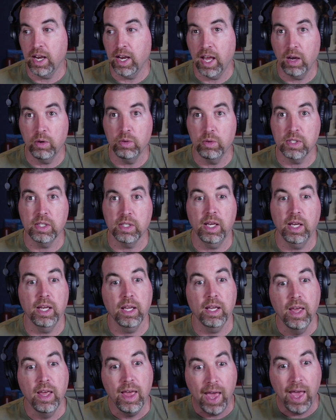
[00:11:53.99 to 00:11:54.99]
how it's like,
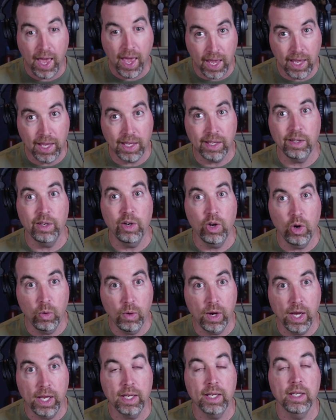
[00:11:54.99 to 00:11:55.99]
hey, you know
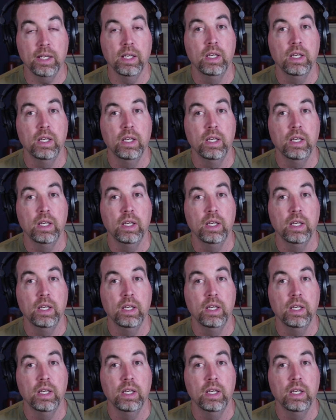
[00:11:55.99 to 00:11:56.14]
what?